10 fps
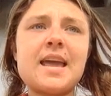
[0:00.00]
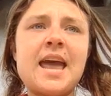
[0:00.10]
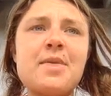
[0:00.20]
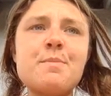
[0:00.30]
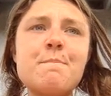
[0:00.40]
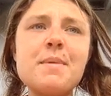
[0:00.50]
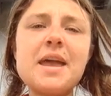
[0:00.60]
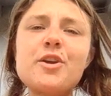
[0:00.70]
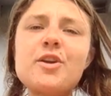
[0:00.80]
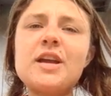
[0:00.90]
And the
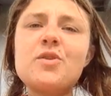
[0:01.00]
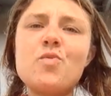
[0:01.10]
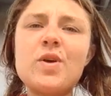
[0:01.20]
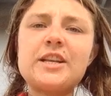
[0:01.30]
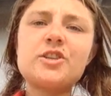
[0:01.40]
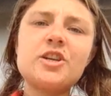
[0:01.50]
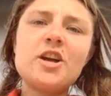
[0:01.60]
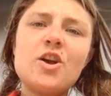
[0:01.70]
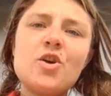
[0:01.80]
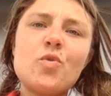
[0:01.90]
manner in which
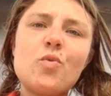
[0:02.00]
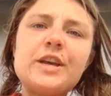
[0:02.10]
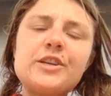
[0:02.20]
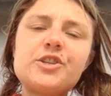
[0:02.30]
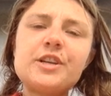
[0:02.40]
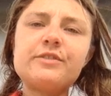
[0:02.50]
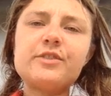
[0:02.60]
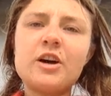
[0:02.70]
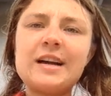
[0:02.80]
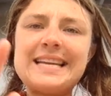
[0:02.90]
we shift
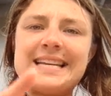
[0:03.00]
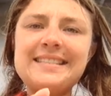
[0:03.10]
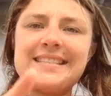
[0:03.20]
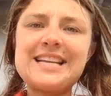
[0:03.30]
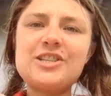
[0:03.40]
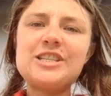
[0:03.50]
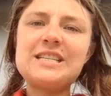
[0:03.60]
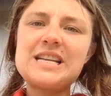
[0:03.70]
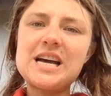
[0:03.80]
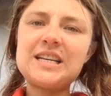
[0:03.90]
our intention
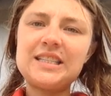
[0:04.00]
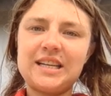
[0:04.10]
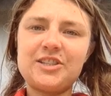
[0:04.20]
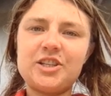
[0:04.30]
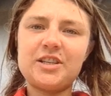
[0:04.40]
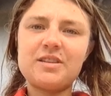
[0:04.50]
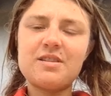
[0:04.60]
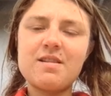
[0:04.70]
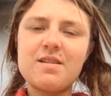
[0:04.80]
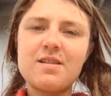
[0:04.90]
and attention
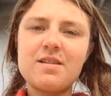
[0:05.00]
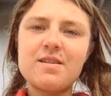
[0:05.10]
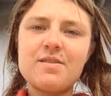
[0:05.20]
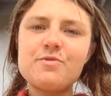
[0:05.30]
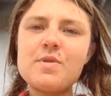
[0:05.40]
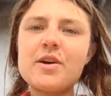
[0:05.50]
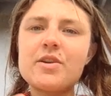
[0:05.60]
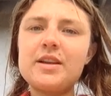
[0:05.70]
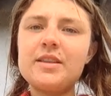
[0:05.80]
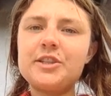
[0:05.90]
throughout our
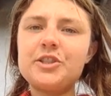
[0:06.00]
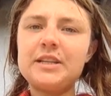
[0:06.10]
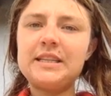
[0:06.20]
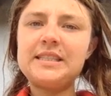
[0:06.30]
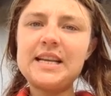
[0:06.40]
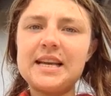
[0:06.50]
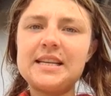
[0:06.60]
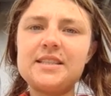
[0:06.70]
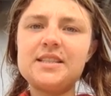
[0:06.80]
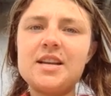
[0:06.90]
healing journey
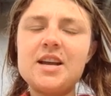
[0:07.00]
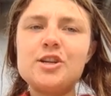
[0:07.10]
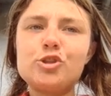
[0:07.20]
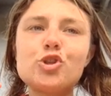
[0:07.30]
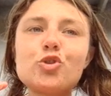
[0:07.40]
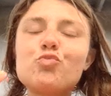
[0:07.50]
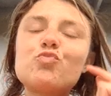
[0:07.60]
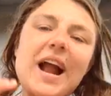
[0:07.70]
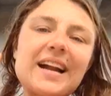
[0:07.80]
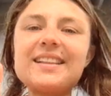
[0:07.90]
days
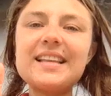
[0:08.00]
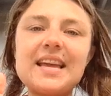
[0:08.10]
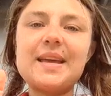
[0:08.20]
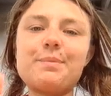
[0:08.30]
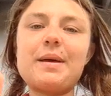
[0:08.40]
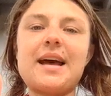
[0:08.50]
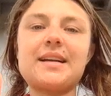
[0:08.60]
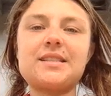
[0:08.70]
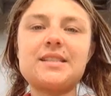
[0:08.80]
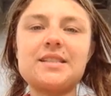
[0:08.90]
directly
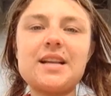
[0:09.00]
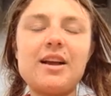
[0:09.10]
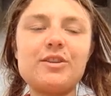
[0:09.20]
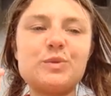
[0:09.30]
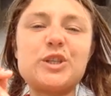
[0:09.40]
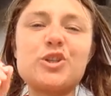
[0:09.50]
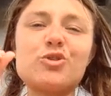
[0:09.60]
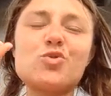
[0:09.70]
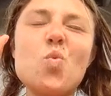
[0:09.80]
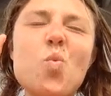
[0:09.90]
impacts the styles in which
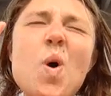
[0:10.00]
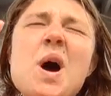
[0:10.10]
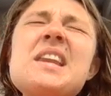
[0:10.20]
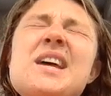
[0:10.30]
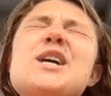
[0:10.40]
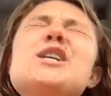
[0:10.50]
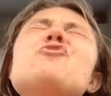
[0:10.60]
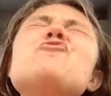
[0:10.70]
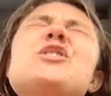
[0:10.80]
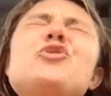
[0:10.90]
those
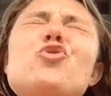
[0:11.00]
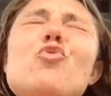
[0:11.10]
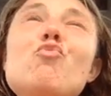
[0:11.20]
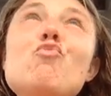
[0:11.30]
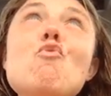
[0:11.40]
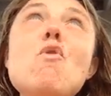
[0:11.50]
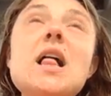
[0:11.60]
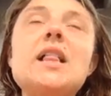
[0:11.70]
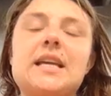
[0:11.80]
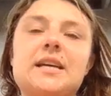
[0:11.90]
100
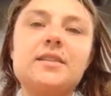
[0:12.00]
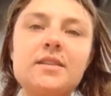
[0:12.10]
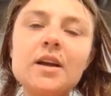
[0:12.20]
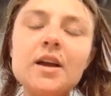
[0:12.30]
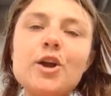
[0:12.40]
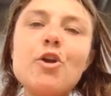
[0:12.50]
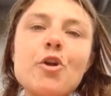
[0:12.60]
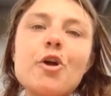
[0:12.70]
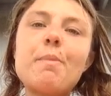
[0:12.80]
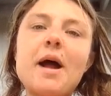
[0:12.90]
trillion
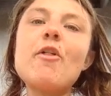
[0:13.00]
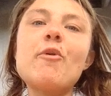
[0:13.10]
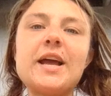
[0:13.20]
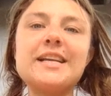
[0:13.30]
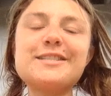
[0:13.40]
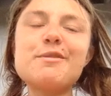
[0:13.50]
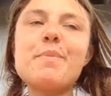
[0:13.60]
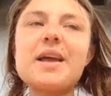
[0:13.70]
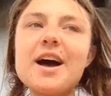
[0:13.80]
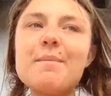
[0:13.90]
neural pathways
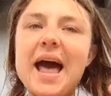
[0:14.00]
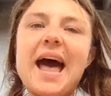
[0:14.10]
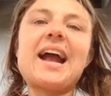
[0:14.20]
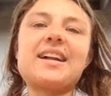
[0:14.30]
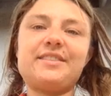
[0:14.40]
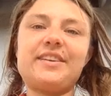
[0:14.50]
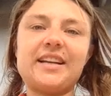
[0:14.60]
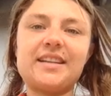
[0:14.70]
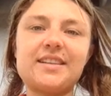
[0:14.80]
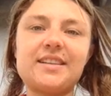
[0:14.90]
become
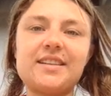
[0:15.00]
activated.